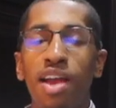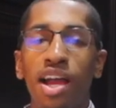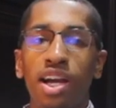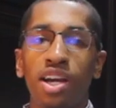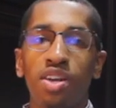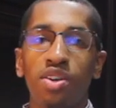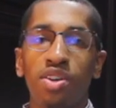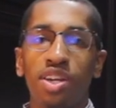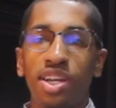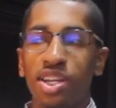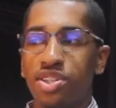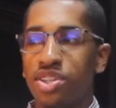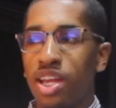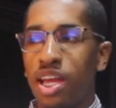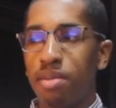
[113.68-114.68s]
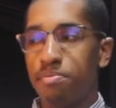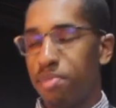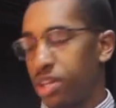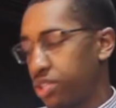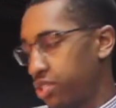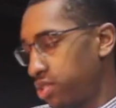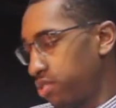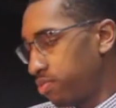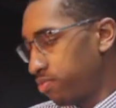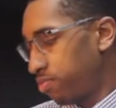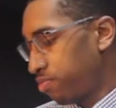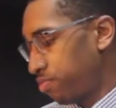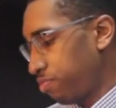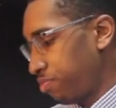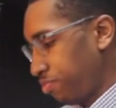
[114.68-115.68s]
back under the KitchenAid mixer.
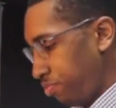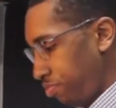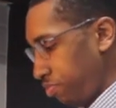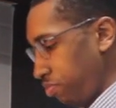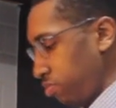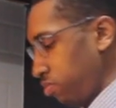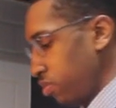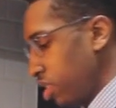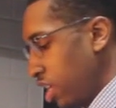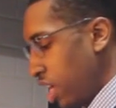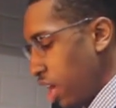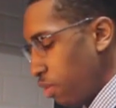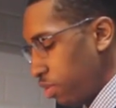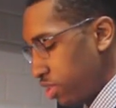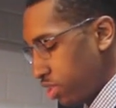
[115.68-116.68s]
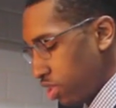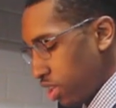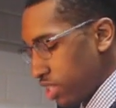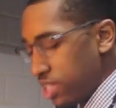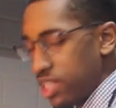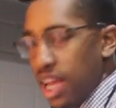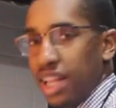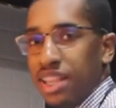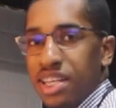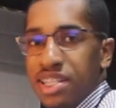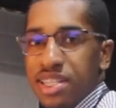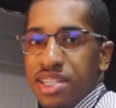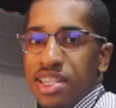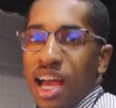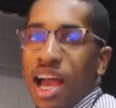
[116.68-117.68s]
And we're just going to set this
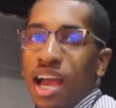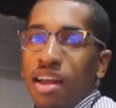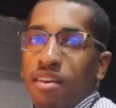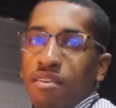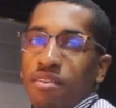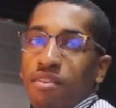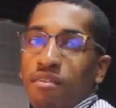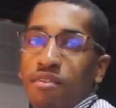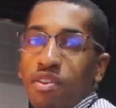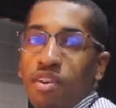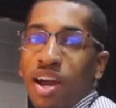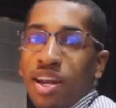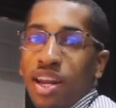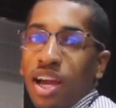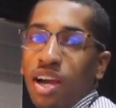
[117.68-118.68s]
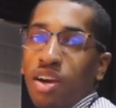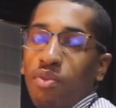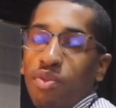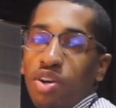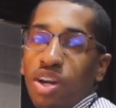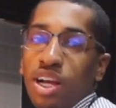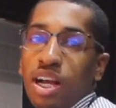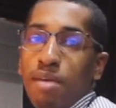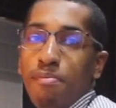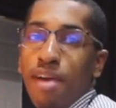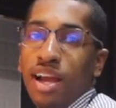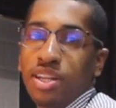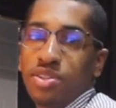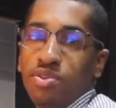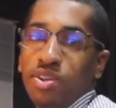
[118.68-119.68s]
aside for right now. We're going to come
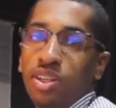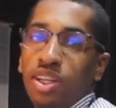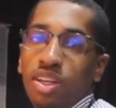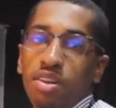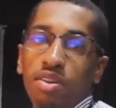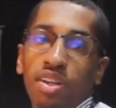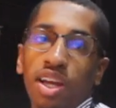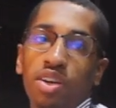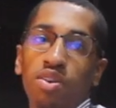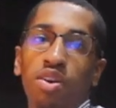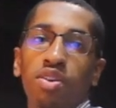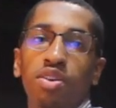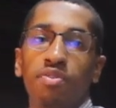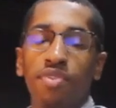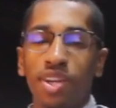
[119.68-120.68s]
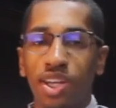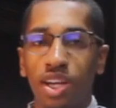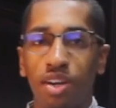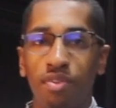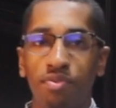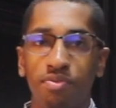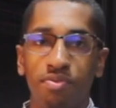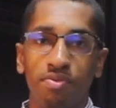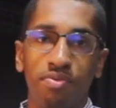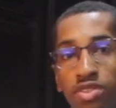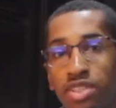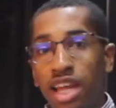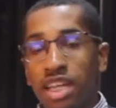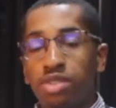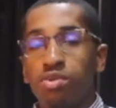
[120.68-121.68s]
back to it later on in the video.
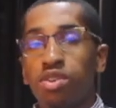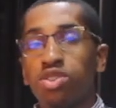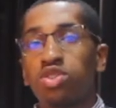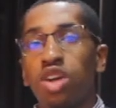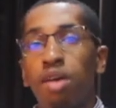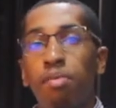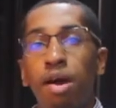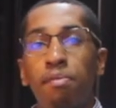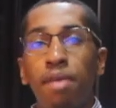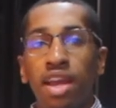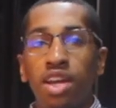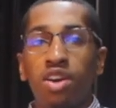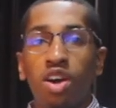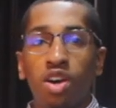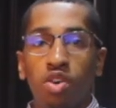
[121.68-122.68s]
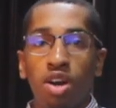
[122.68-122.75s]
Next, we're going to start by making our